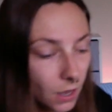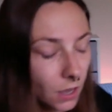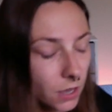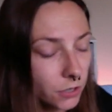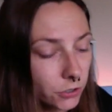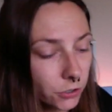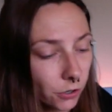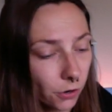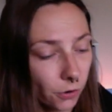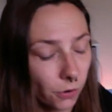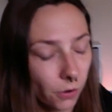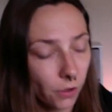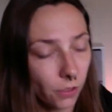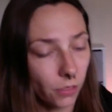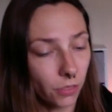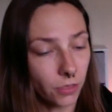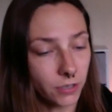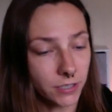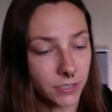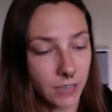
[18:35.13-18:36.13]
So
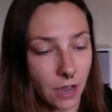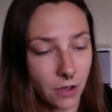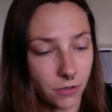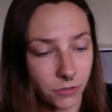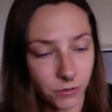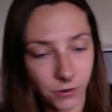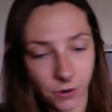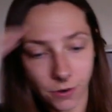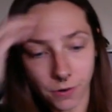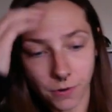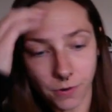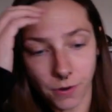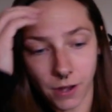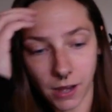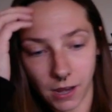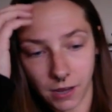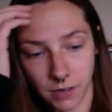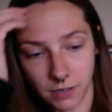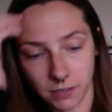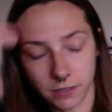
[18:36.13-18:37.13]
the South Node
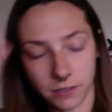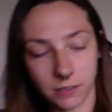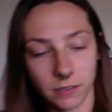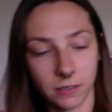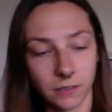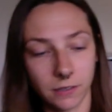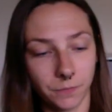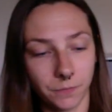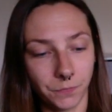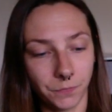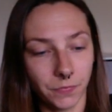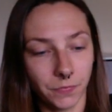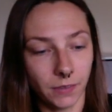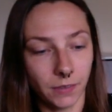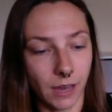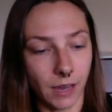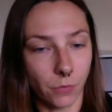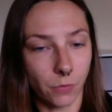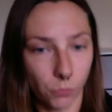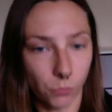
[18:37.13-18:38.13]
is
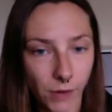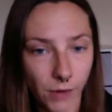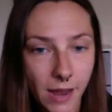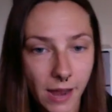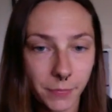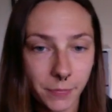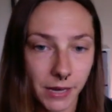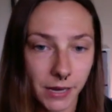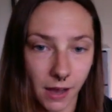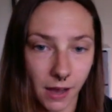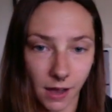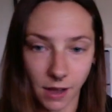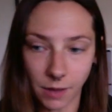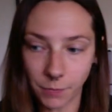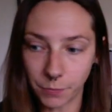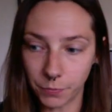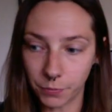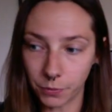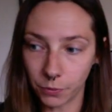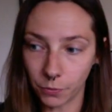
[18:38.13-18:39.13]
like wrapping
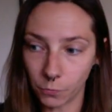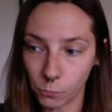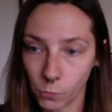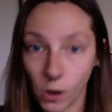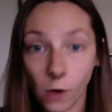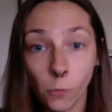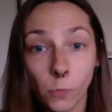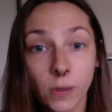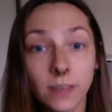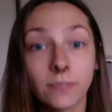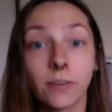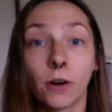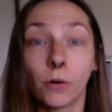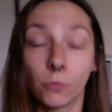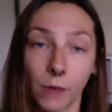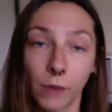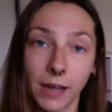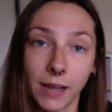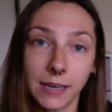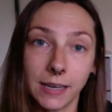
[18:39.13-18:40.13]
up what we've
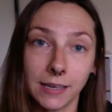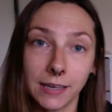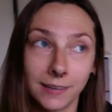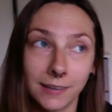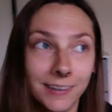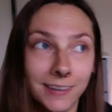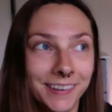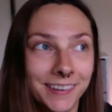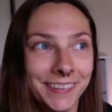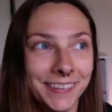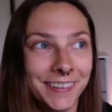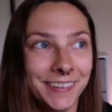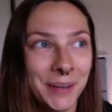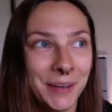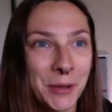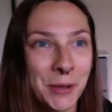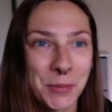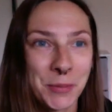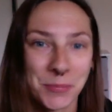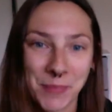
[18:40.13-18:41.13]
already
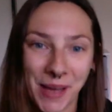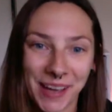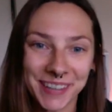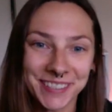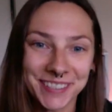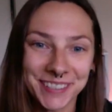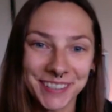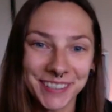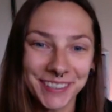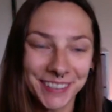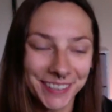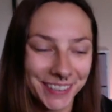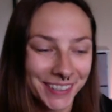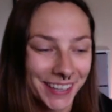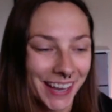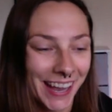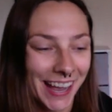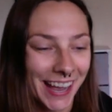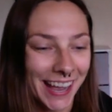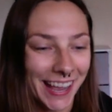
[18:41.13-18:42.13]
mastered,
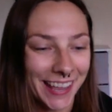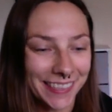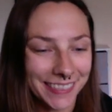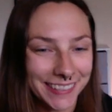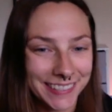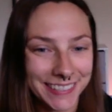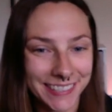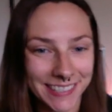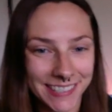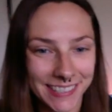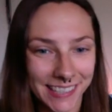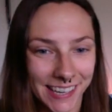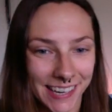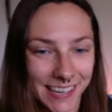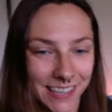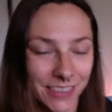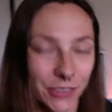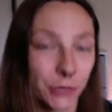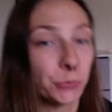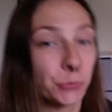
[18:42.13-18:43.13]
and this is
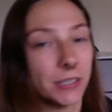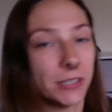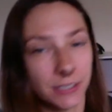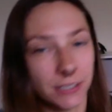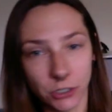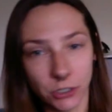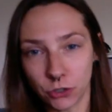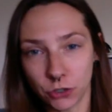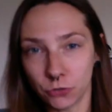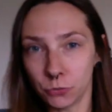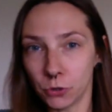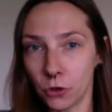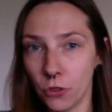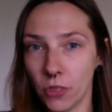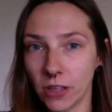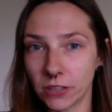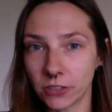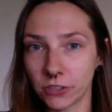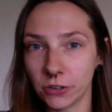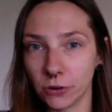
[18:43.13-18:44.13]
like the residual
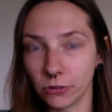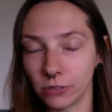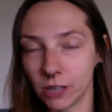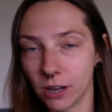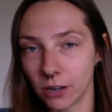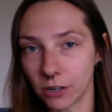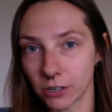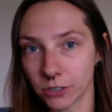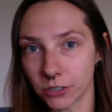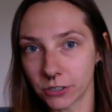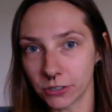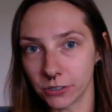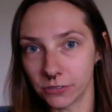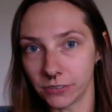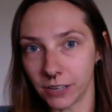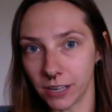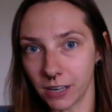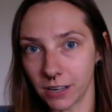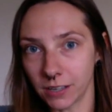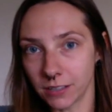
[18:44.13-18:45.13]
that's no longer
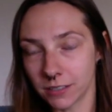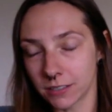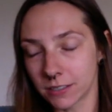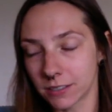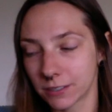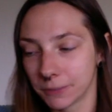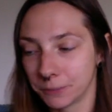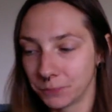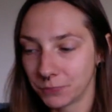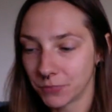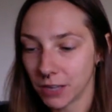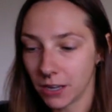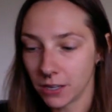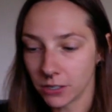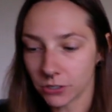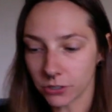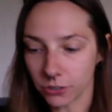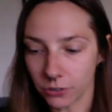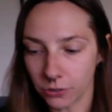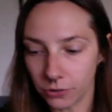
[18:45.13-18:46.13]
serving us.
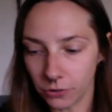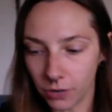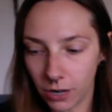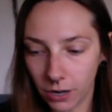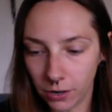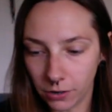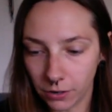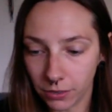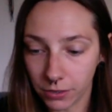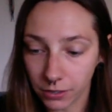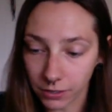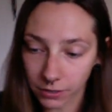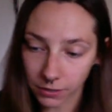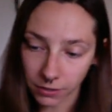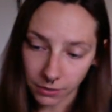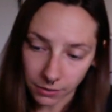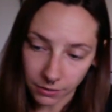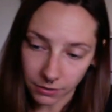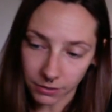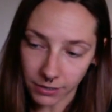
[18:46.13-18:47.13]
So the
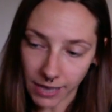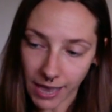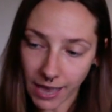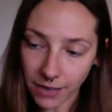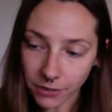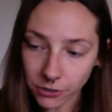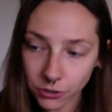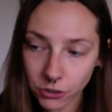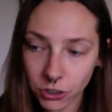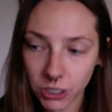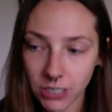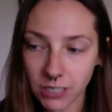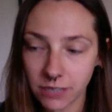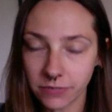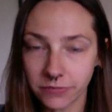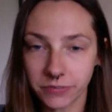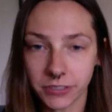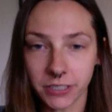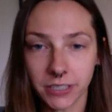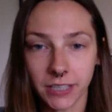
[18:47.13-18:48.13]
the energy
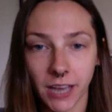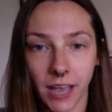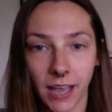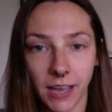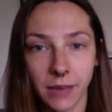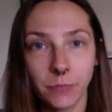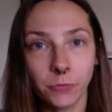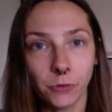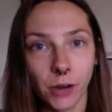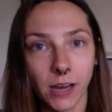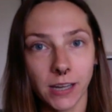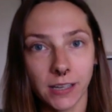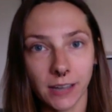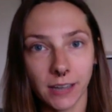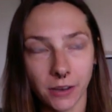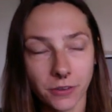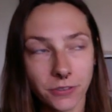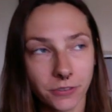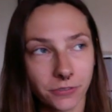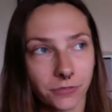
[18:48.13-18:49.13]
of the time right
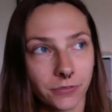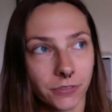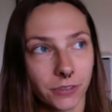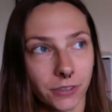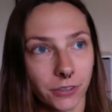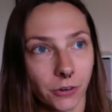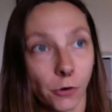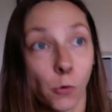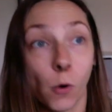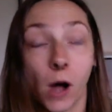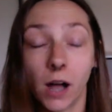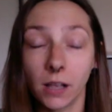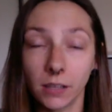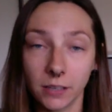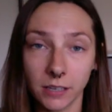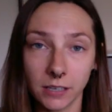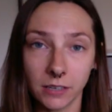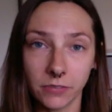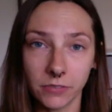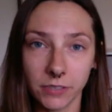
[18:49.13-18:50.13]
now, the, the
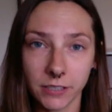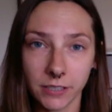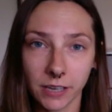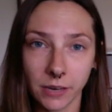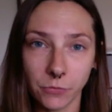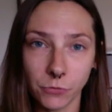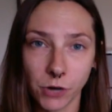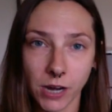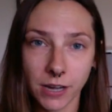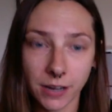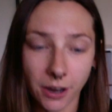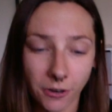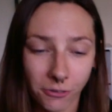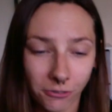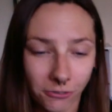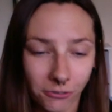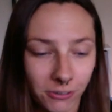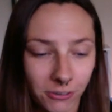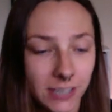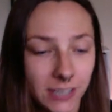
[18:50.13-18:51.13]
quality of the time right now
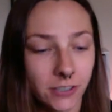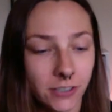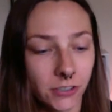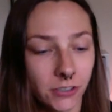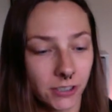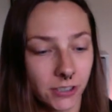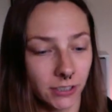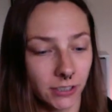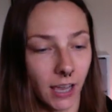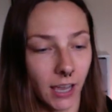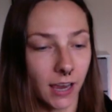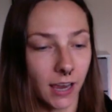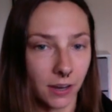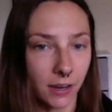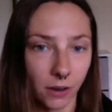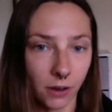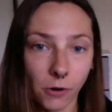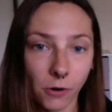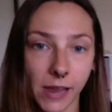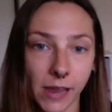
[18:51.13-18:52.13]
feels
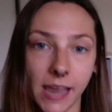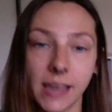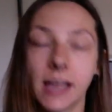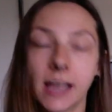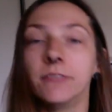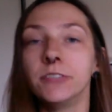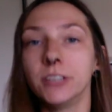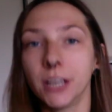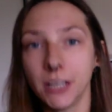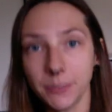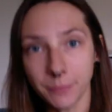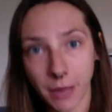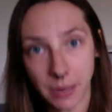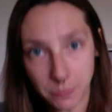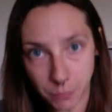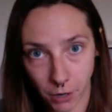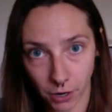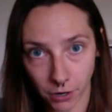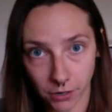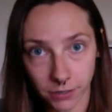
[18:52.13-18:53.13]
like, okay, I've done my
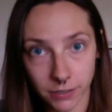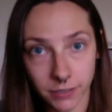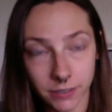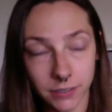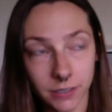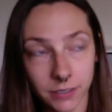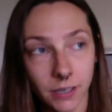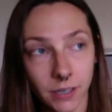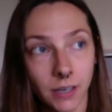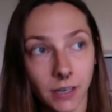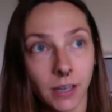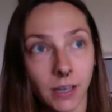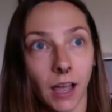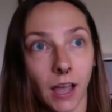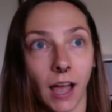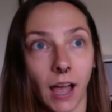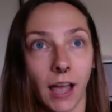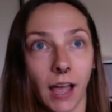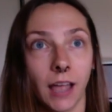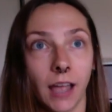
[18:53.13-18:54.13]
part.
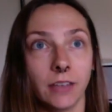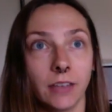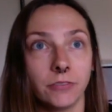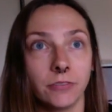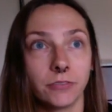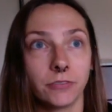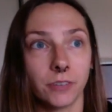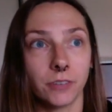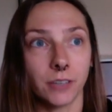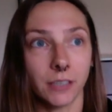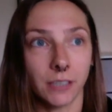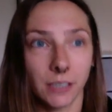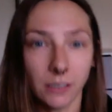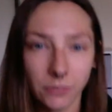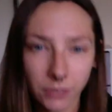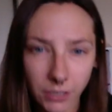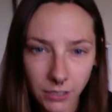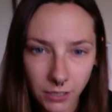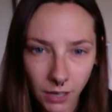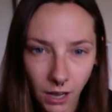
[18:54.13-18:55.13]
I've
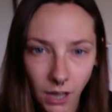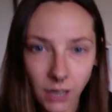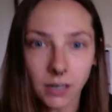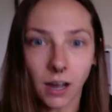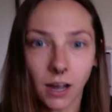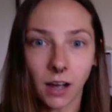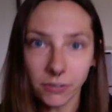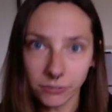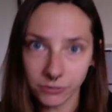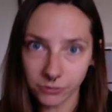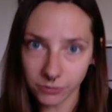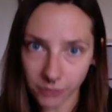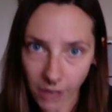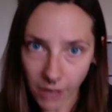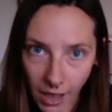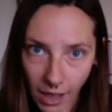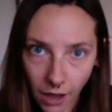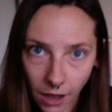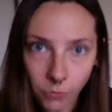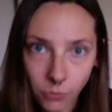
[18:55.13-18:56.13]
given enough
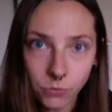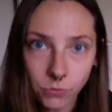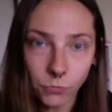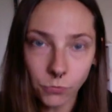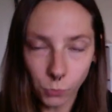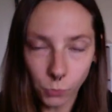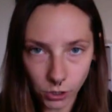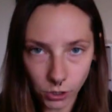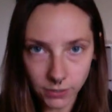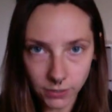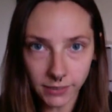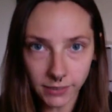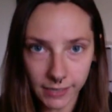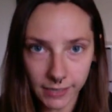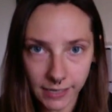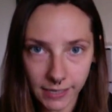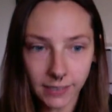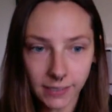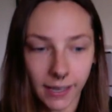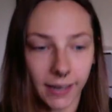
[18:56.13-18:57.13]

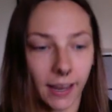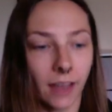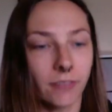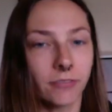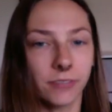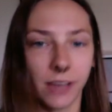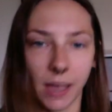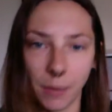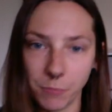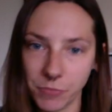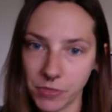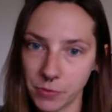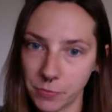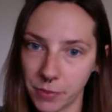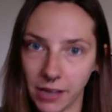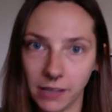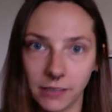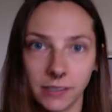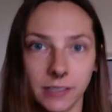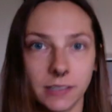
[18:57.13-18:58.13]
outwardly, like I've kept the
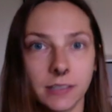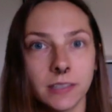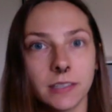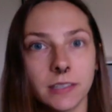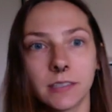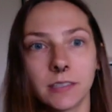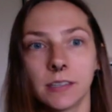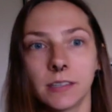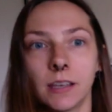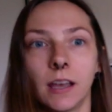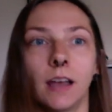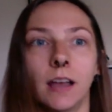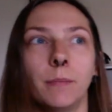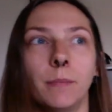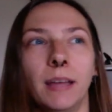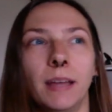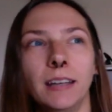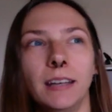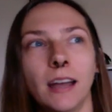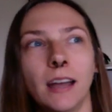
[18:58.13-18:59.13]
balance,
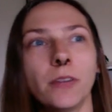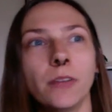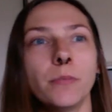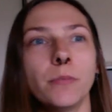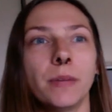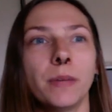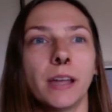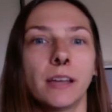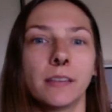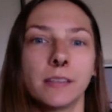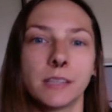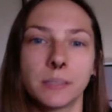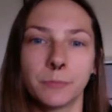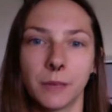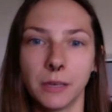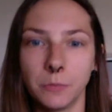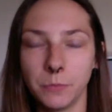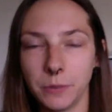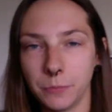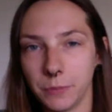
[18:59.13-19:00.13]
um, and now the balance
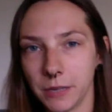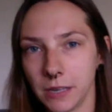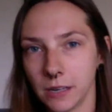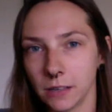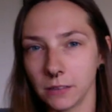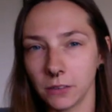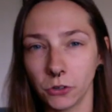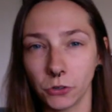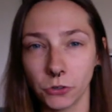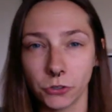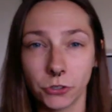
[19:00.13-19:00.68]
might be being a little